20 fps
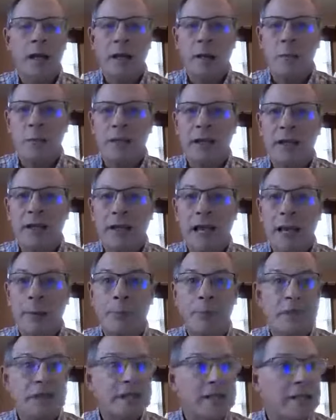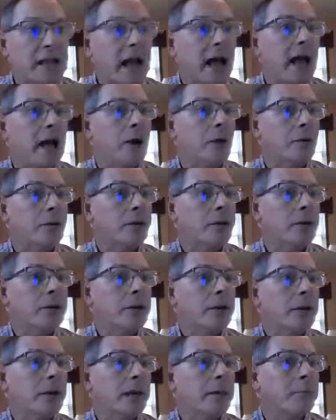be kept sound
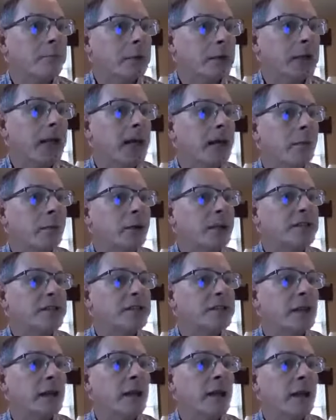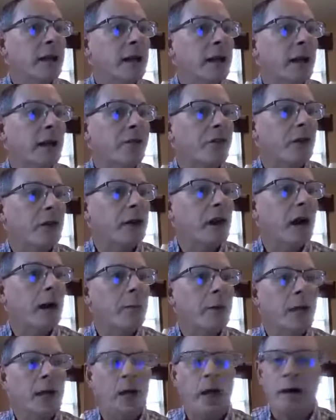and blameless at the
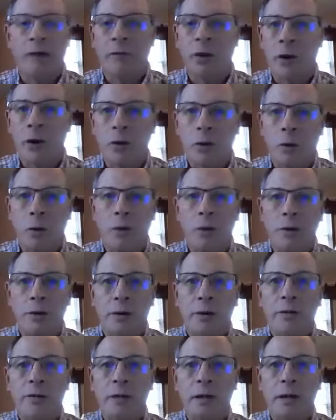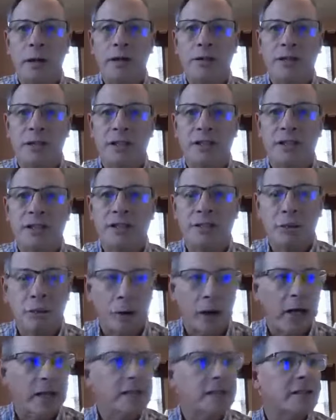coming of our Lord Jesus
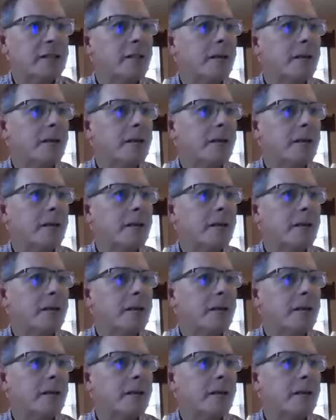Christ.